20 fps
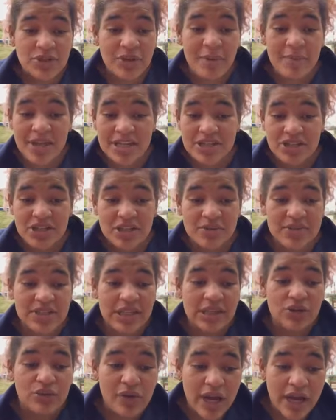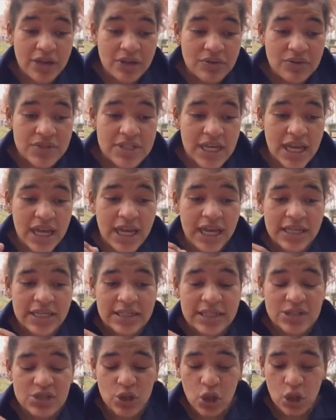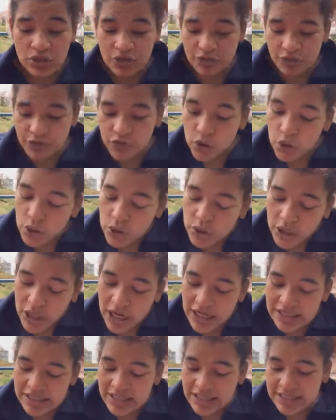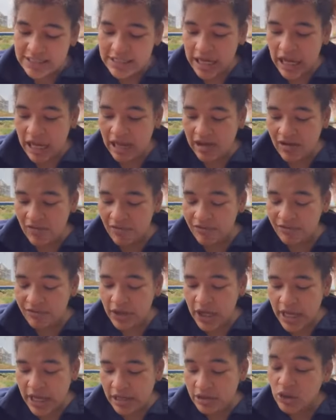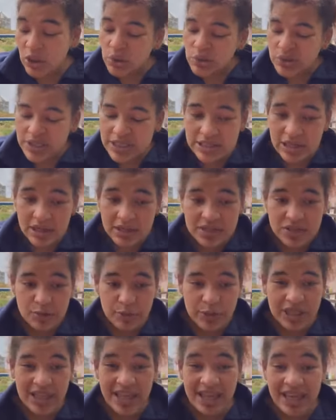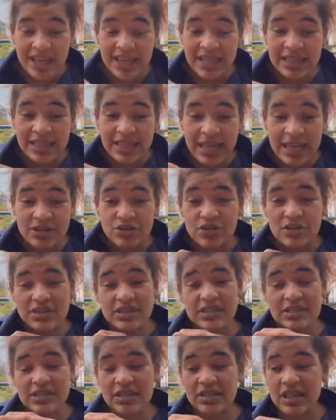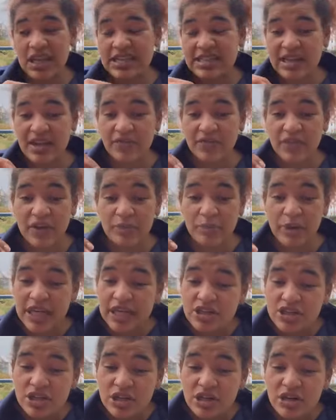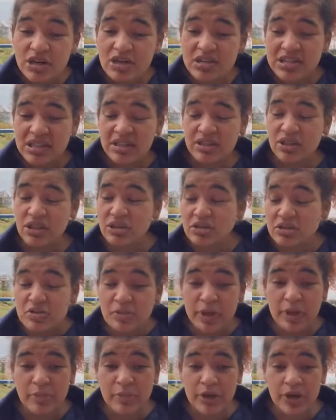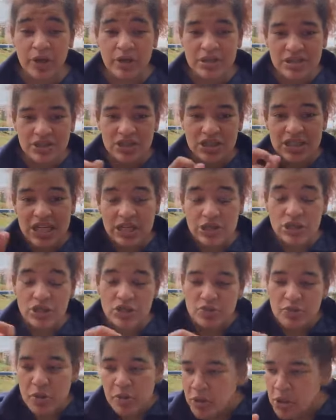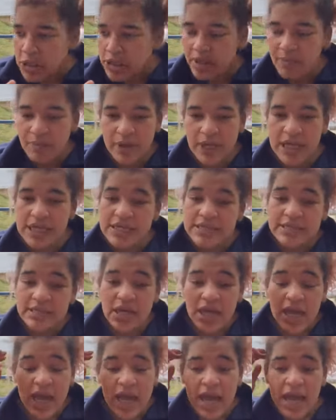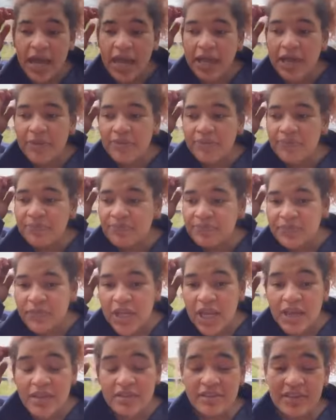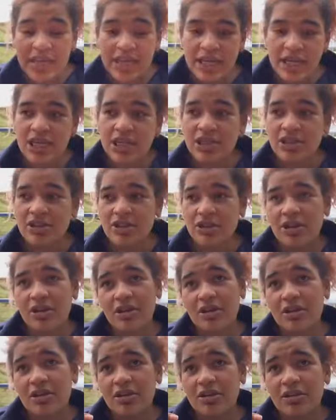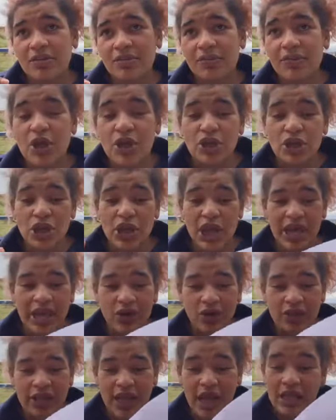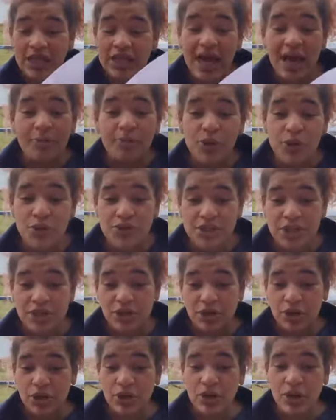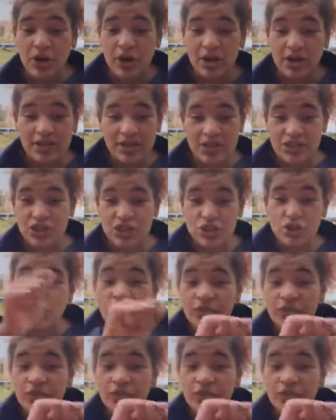I mentioned it was in the round, and on the floor I'd like to have not only dust, but like in the entrances I'd like to have like pictures and newspapers and just like newspaper clippings. Think the like a lamppost in New York that's just